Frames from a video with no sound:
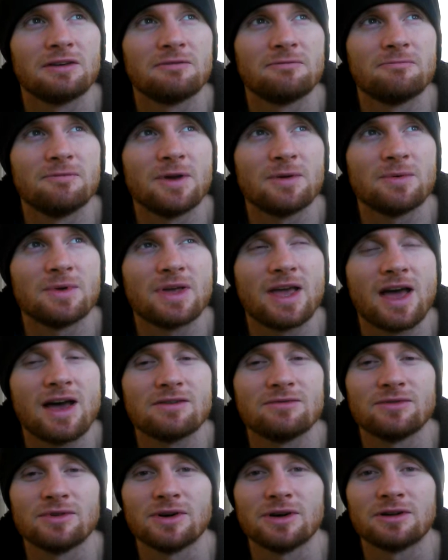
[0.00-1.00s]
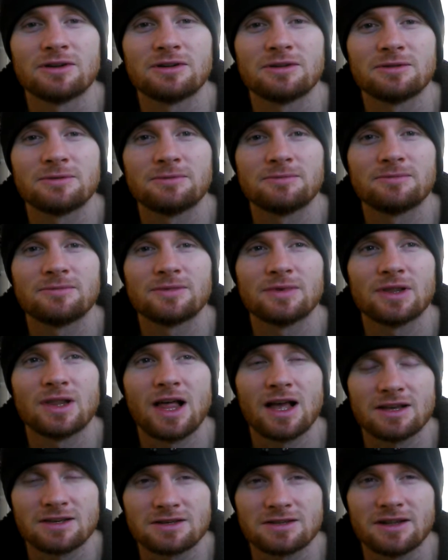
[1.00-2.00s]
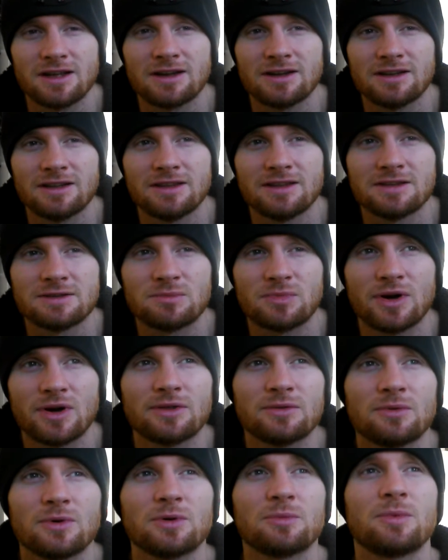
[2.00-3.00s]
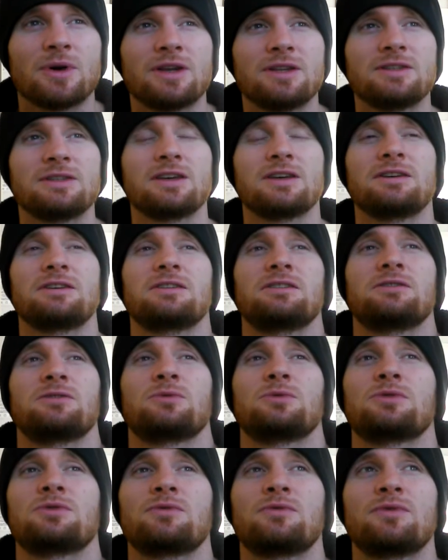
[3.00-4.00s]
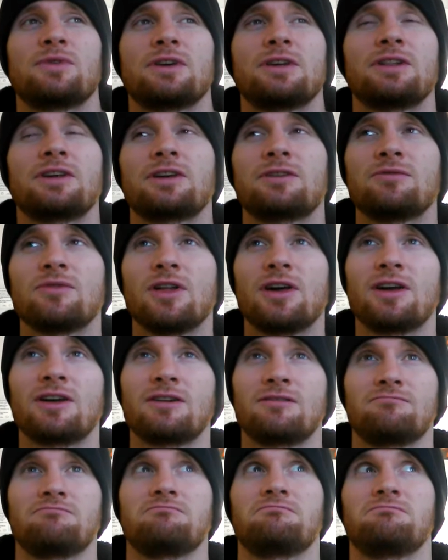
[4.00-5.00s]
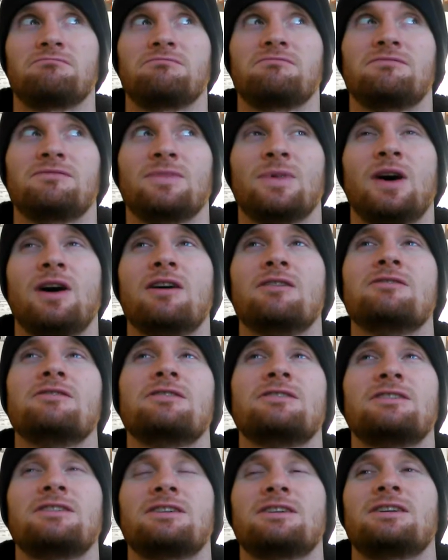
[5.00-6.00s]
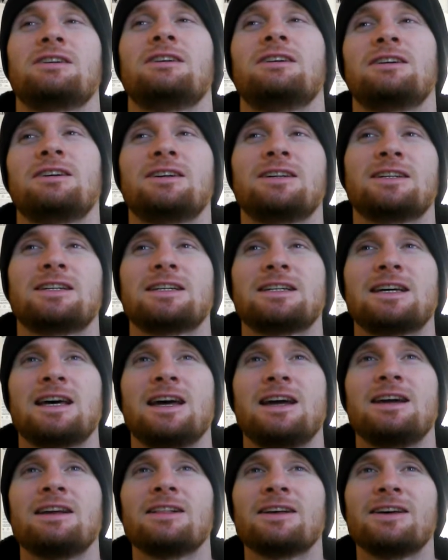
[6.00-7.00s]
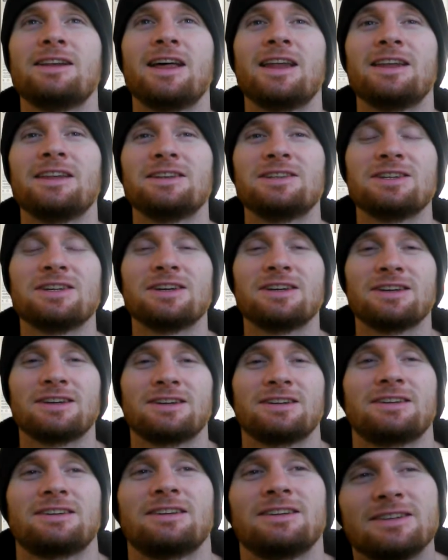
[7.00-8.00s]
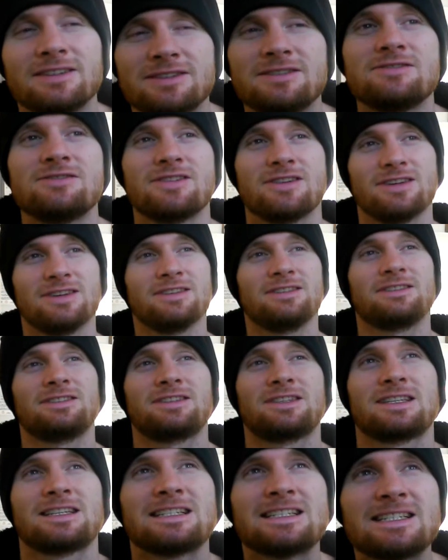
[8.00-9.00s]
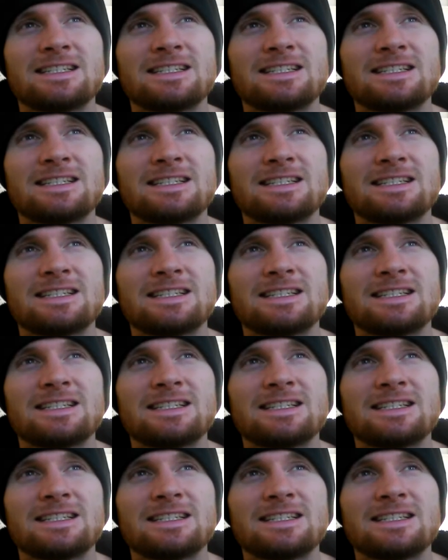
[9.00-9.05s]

maybe ever, last night in this breathwork meditation, there was a feeling of like, oh, alien energy is.